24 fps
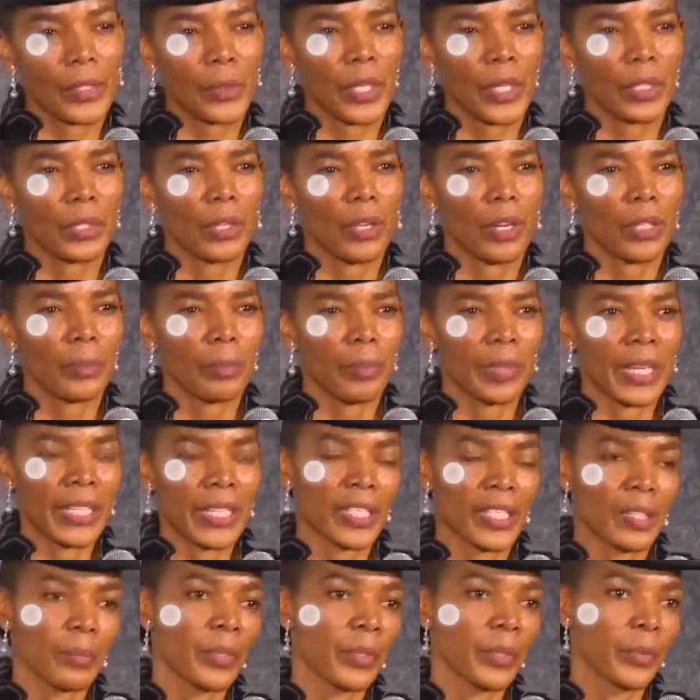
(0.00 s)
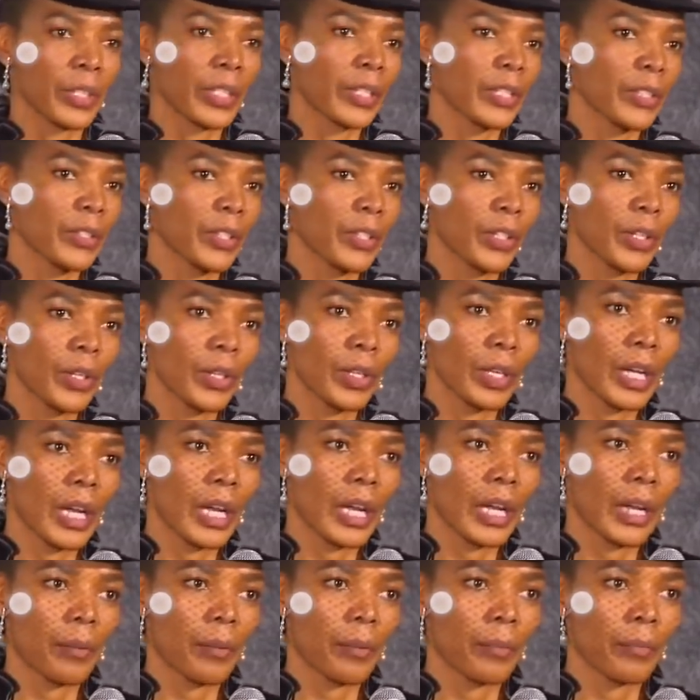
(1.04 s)
A life partner for 20 years.
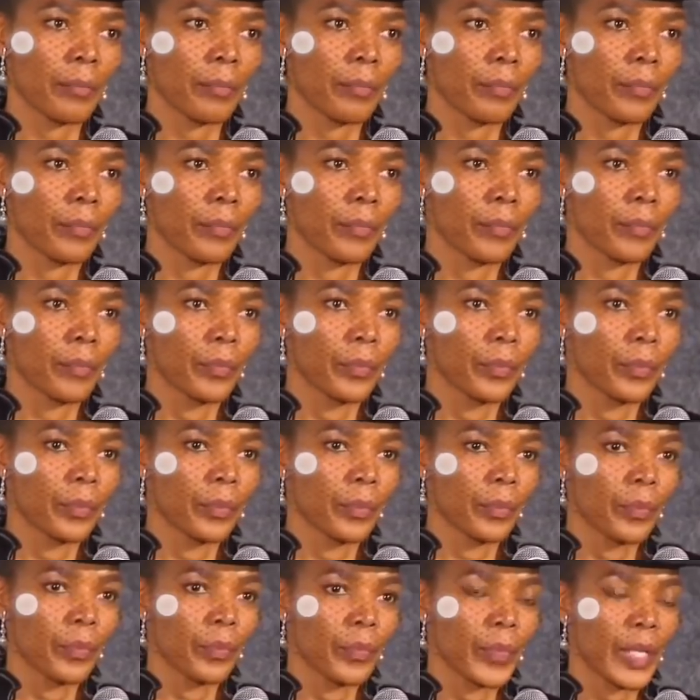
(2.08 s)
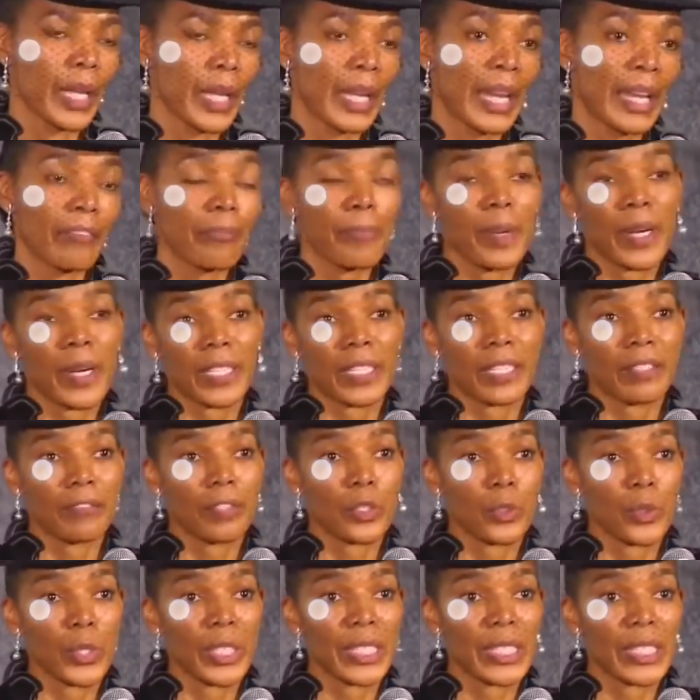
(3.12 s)
I thought
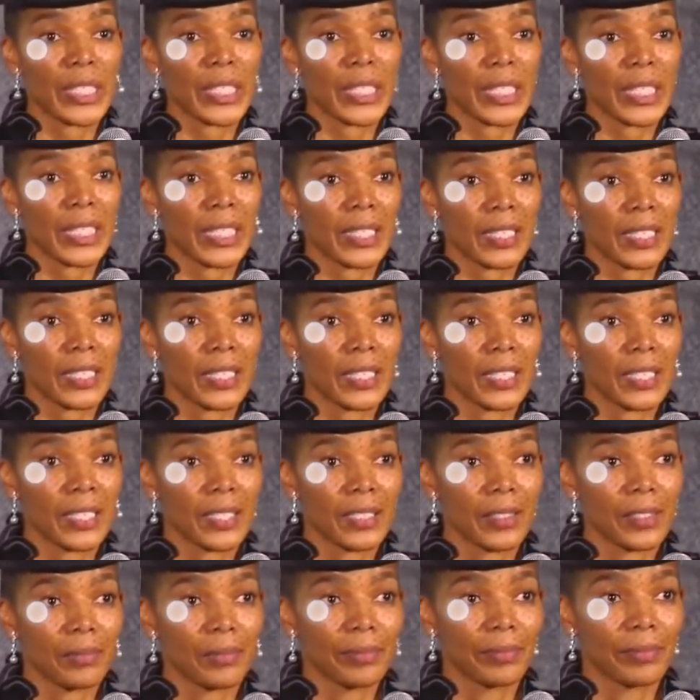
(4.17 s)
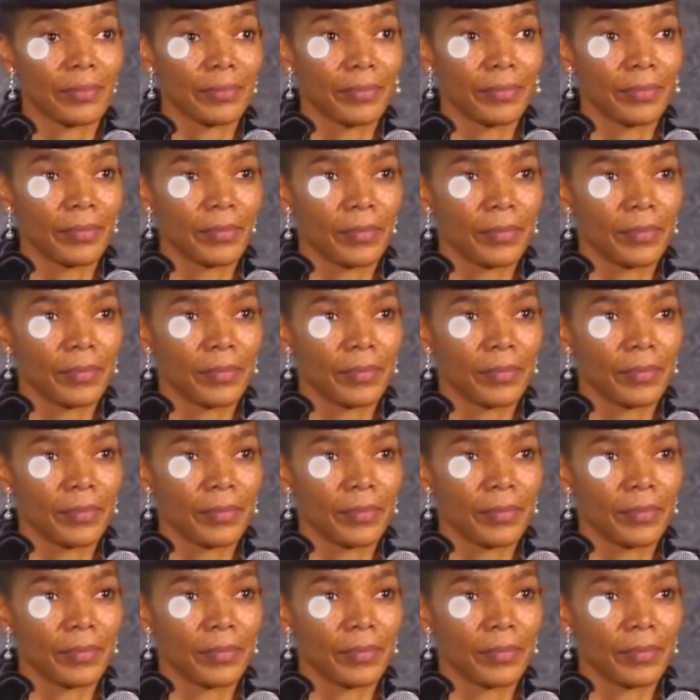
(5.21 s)
we were going to have a lifetime together.